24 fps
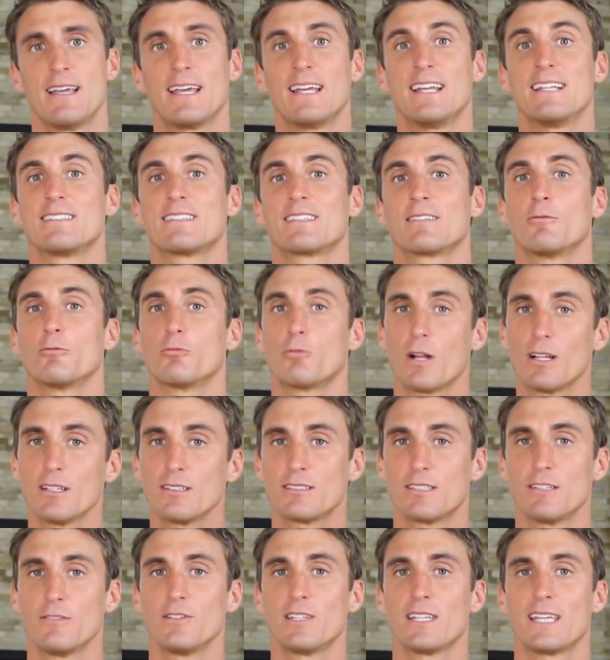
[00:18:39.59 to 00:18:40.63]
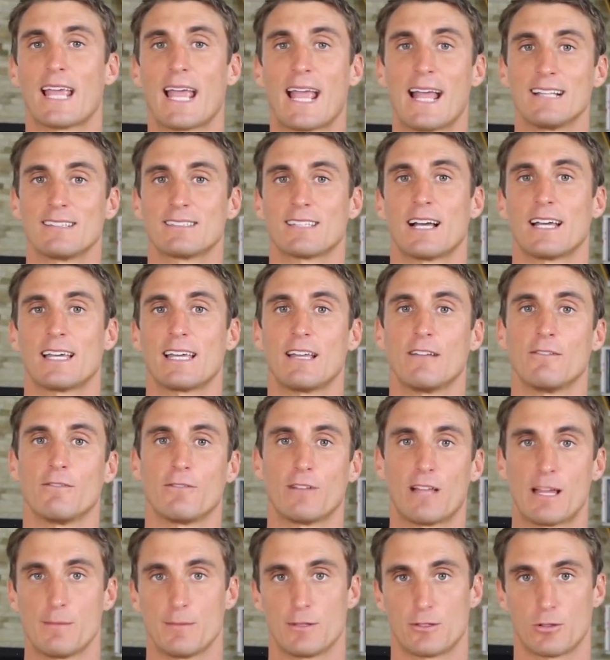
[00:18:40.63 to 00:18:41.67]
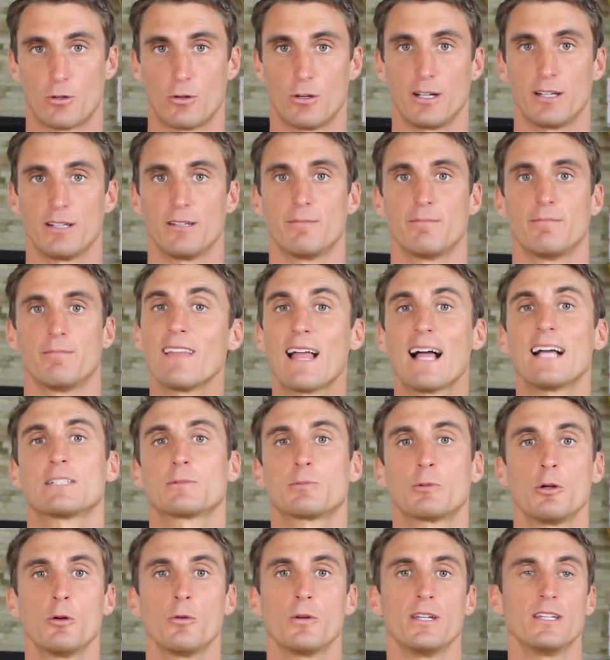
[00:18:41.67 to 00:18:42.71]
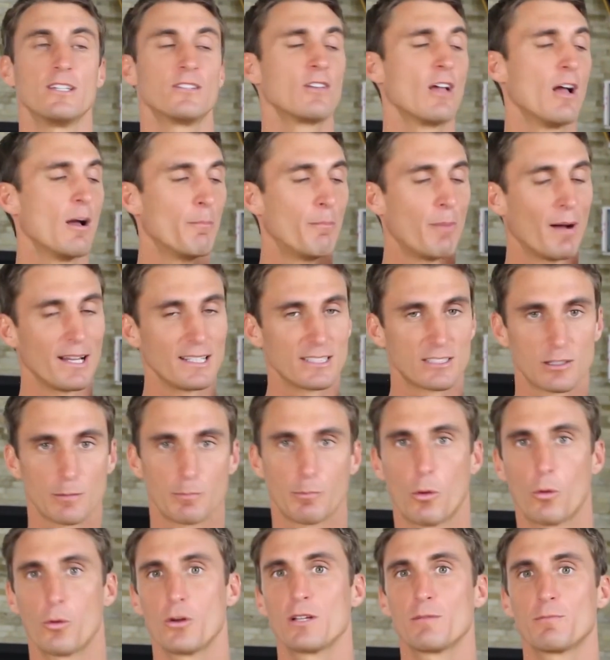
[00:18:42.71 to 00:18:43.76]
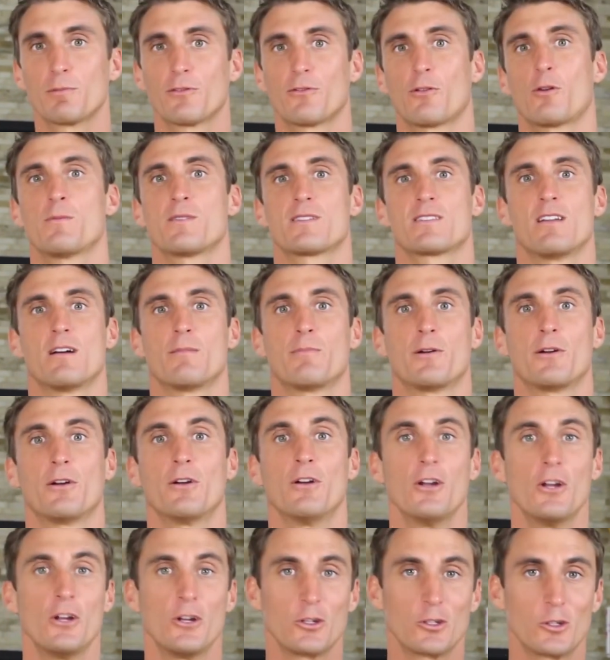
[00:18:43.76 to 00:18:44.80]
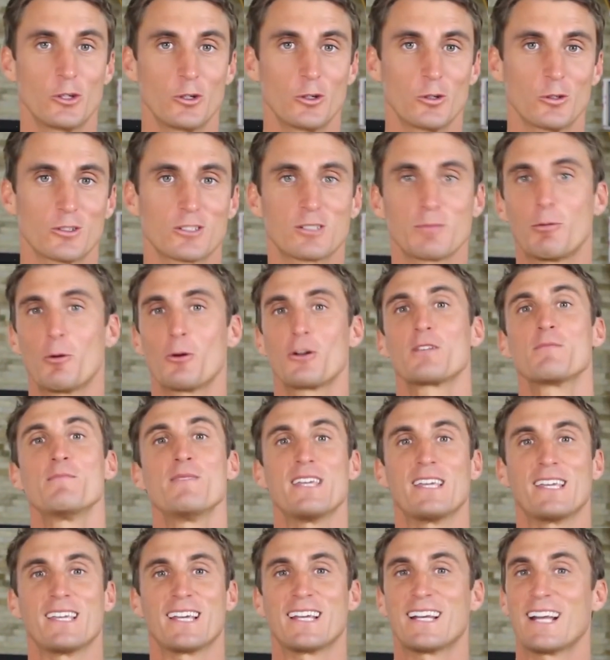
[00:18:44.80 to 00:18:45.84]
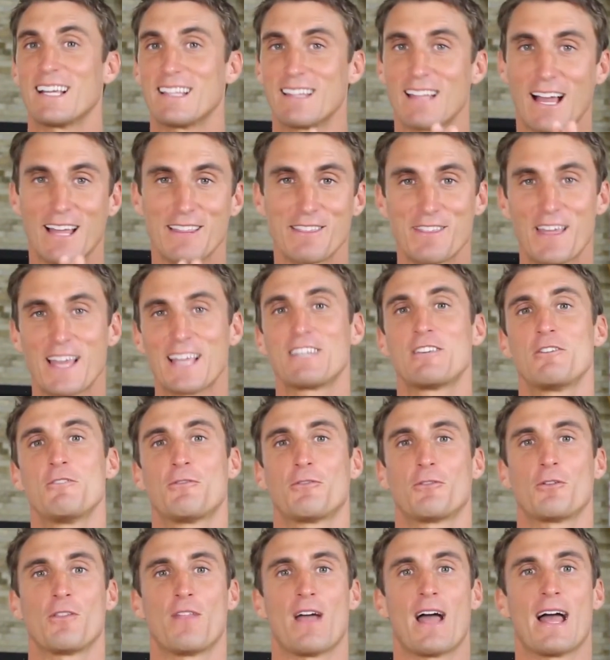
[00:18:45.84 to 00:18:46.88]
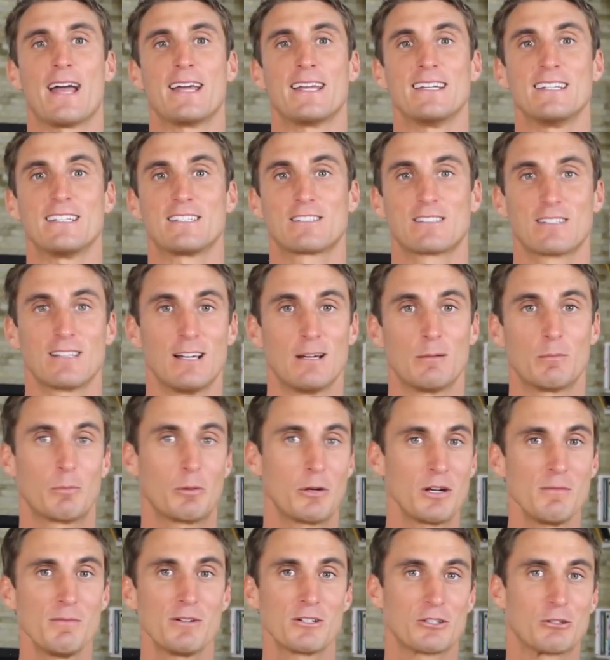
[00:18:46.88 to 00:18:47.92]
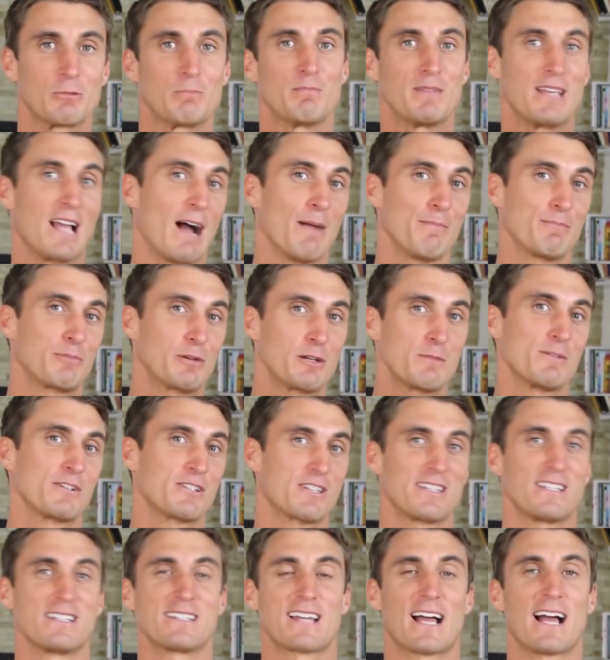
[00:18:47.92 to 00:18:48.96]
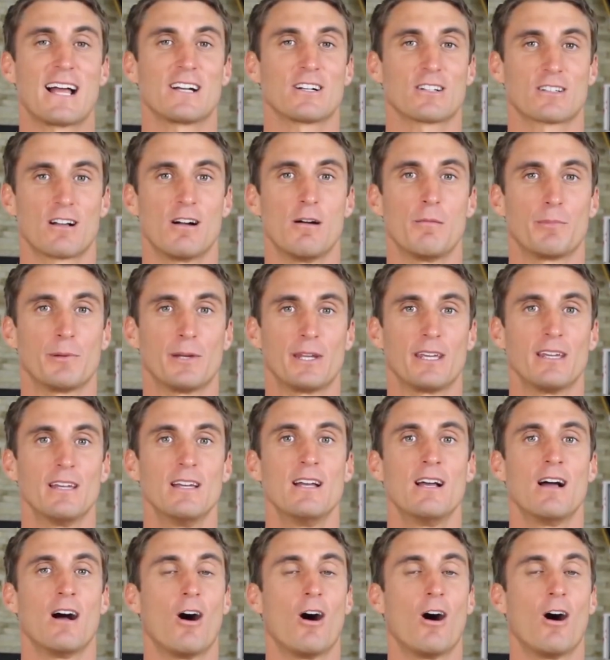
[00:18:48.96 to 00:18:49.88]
And it's relatively anti-inflammatory. The last pro is by supporting Performance Nut Butter, you're supporting me. And I thank you for that. And it's pretty much me. I'm pretty much the entire company.